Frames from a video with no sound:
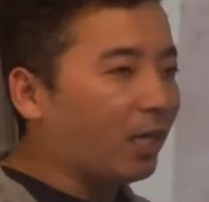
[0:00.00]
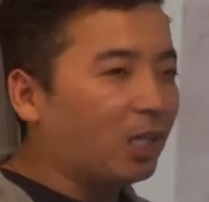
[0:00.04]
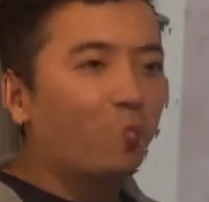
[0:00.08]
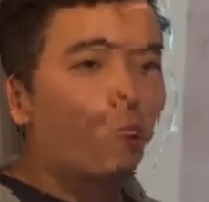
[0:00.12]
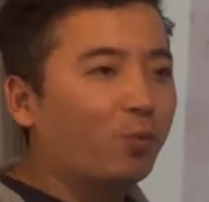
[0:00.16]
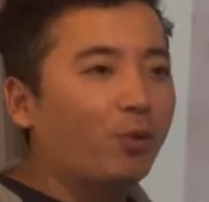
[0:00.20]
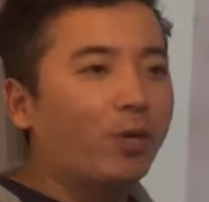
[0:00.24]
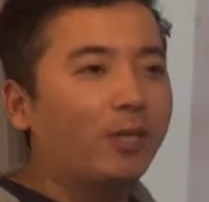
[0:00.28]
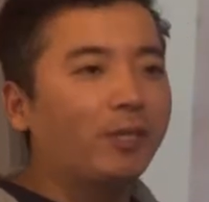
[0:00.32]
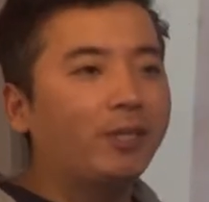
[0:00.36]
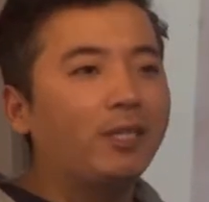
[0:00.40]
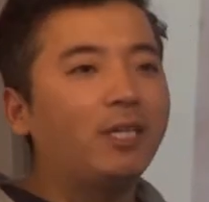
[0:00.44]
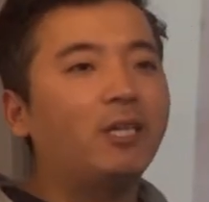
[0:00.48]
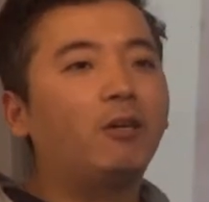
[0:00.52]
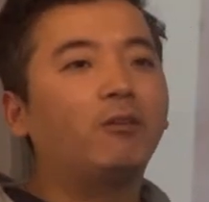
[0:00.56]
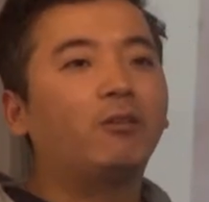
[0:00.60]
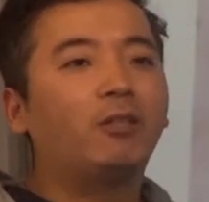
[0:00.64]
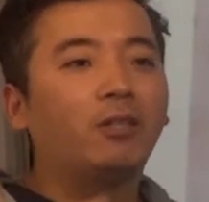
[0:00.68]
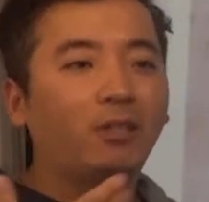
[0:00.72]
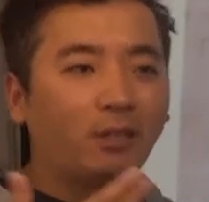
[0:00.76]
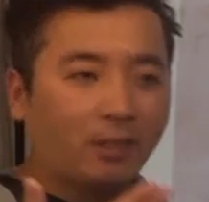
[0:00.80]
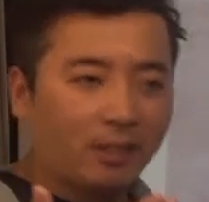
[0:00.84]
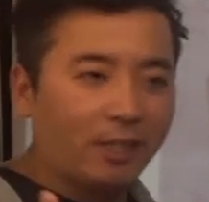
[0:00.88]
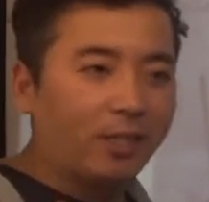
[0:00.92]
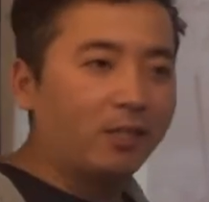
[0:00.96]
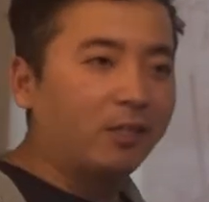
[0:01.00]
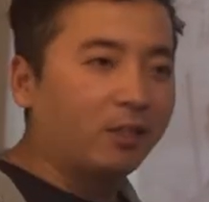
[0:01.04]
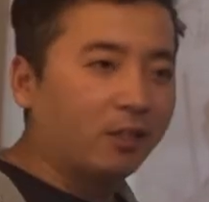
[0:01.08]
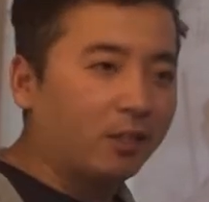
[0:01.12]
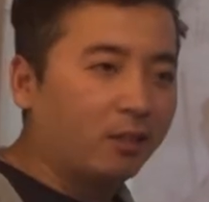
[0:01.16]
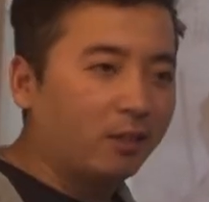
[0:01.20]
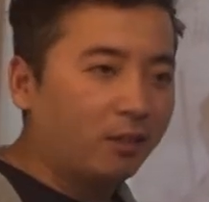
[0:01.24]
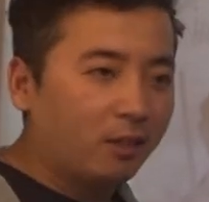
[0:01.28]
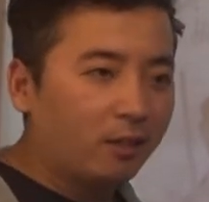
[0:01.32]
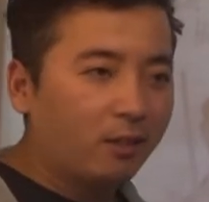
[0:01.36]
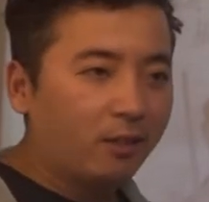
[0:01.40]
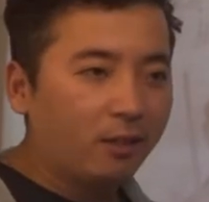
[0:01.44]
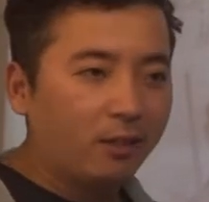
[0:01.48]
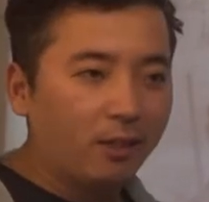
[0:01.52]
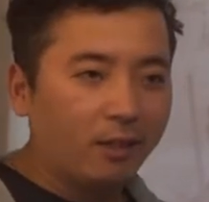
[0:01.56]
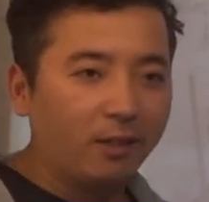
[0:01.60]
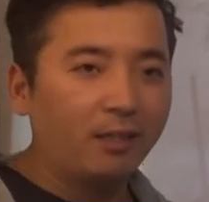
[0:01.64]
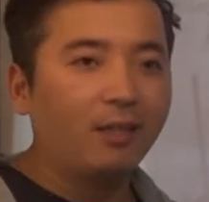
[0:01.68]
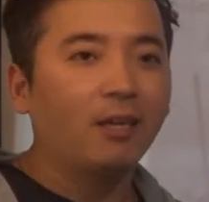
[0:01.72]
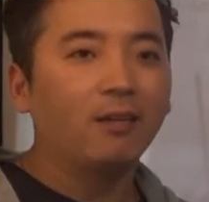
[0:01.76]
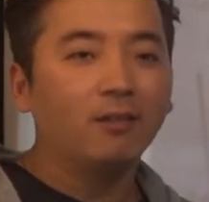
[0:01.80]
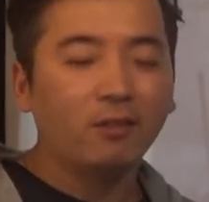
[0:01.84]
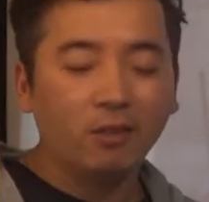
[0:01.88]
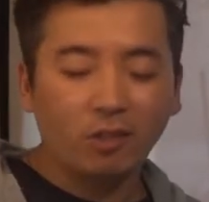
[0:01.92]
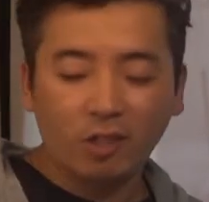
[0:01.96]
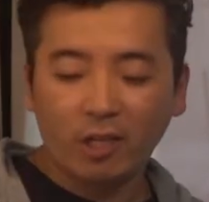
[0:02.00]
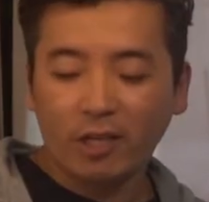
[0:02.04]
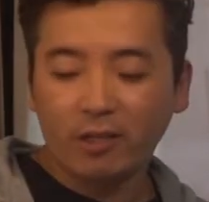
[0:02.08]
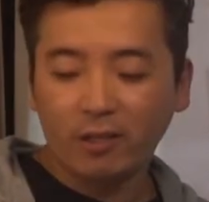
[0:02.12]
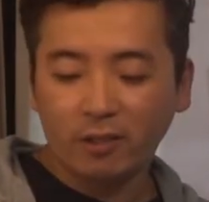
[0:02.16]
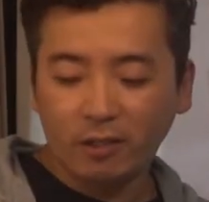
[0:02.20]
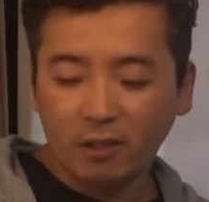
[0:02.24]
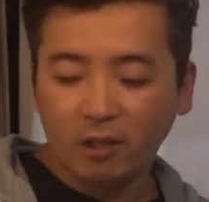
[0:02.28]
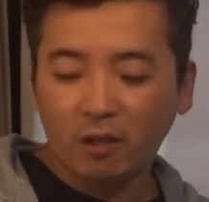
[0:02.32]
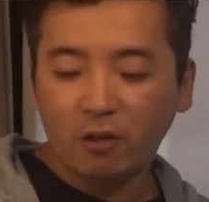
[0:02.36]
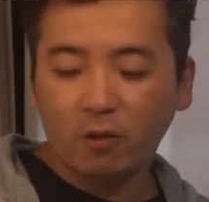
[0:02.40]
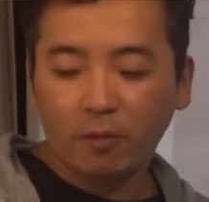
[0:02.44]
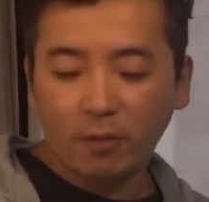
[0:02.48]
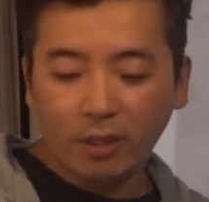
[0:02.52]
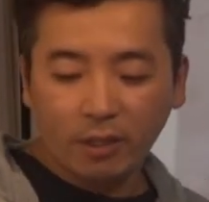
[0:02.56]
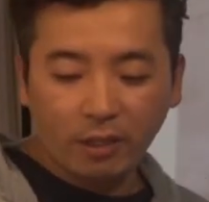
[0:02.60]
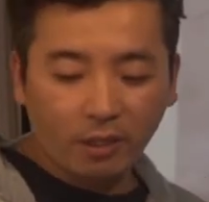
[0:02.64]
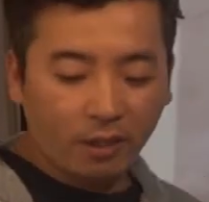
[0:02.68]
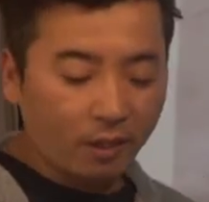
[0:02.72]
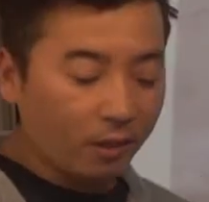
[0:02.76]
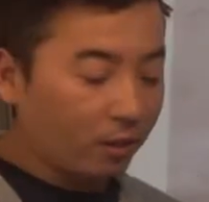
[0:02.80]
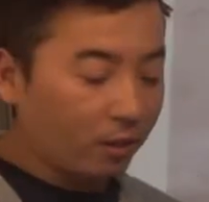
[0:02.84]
expressing our dissent against the Chinese government